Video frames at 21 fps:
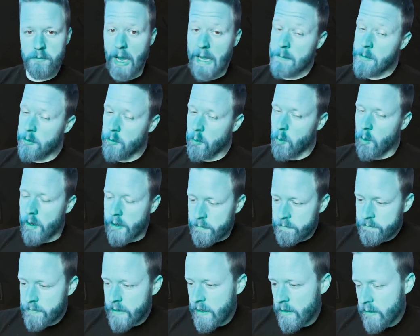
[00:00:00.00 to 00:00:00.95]
Diamond
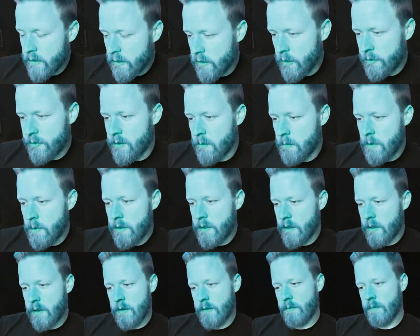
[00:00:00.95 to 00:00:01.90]
1, getting close to
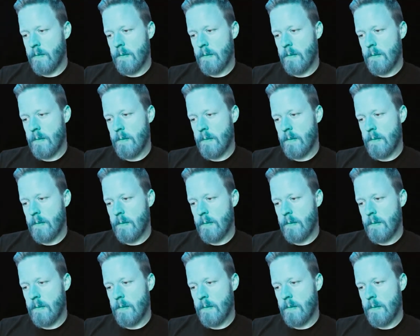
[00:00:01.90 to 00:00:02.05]
Mythic.